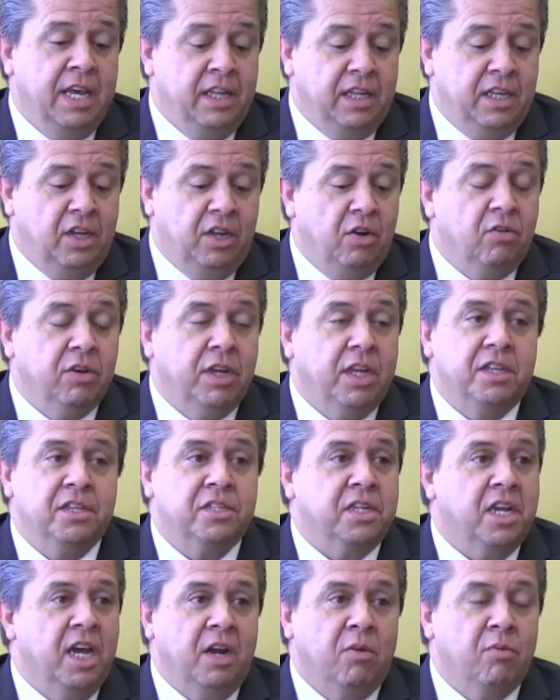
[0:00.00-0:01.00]
You don't get
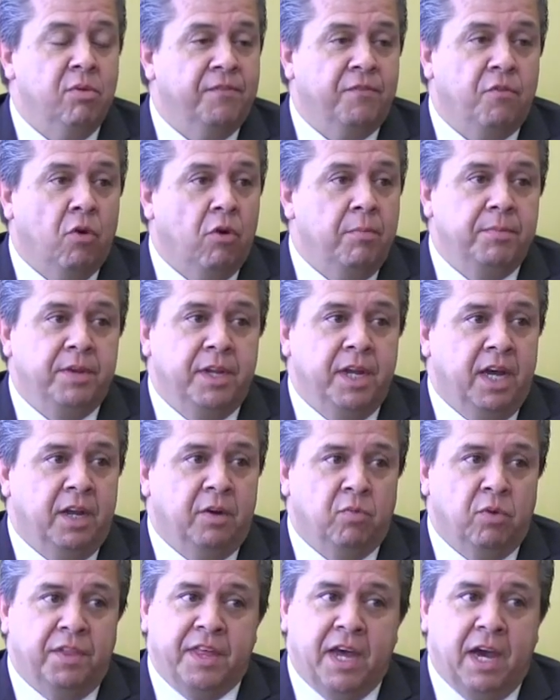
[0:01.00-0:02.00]
this kind of reform
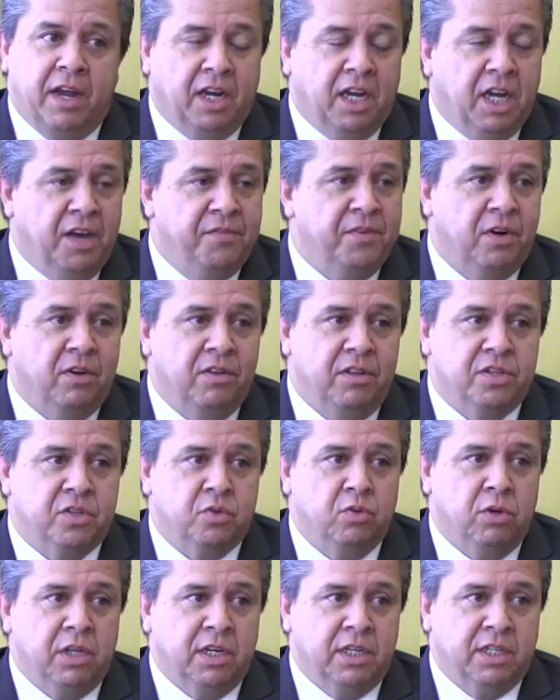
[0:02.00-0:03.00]
done without a governor that's
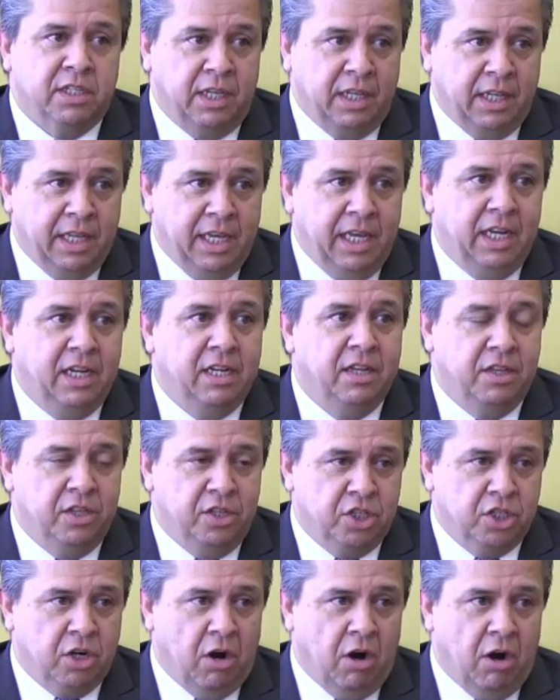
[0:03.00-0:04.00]
willing to lead the
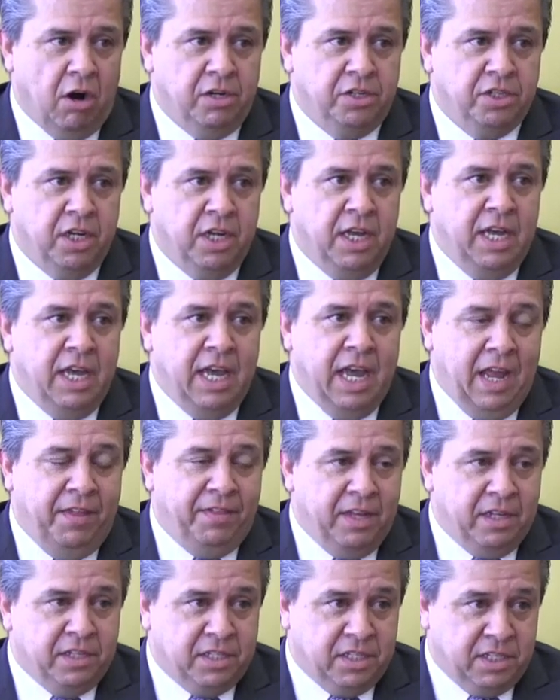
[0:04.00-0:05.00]
charge
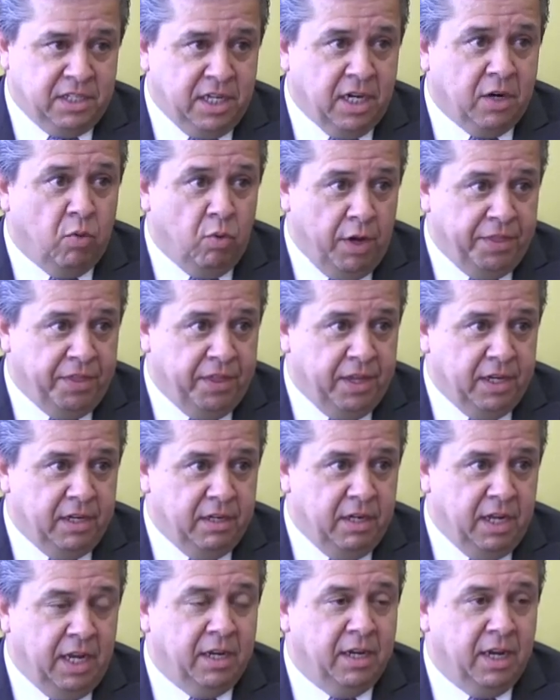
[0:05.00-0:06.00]
and then stick with it
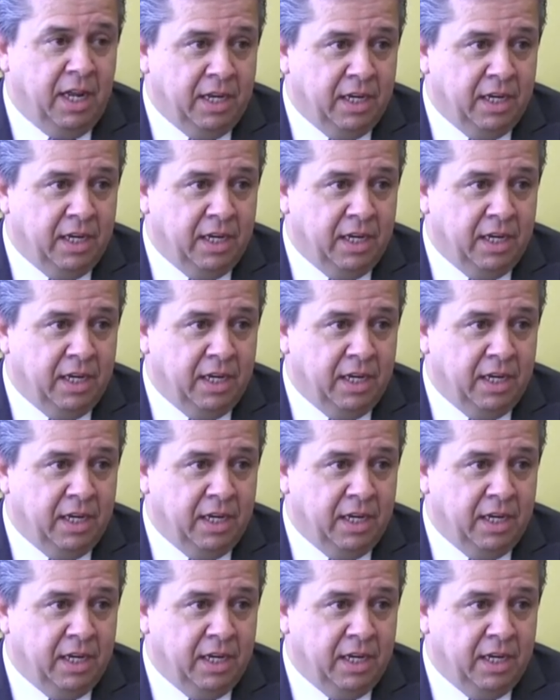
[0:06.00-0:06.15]
and,